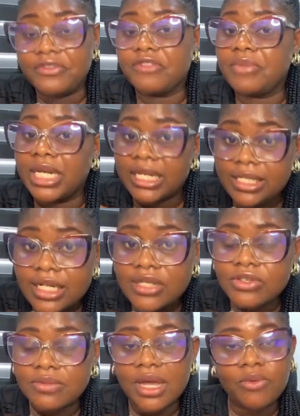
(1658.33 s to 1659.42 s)
if you've been
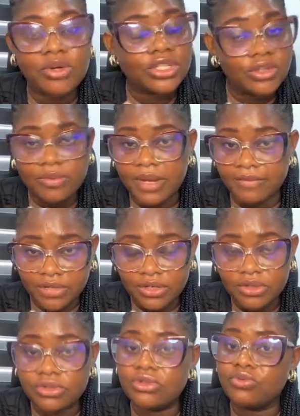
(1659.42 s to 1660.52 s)
listening to me and watching all my
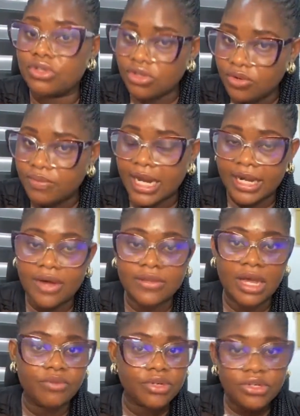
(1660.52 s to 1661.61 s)
videos, you would know by now
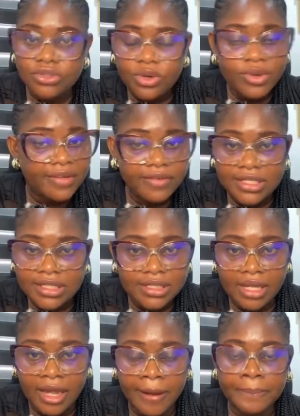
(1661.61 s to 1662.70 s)
that we don't do quick
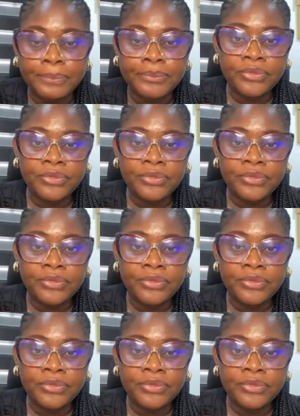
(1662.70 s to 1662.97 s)
fixes here.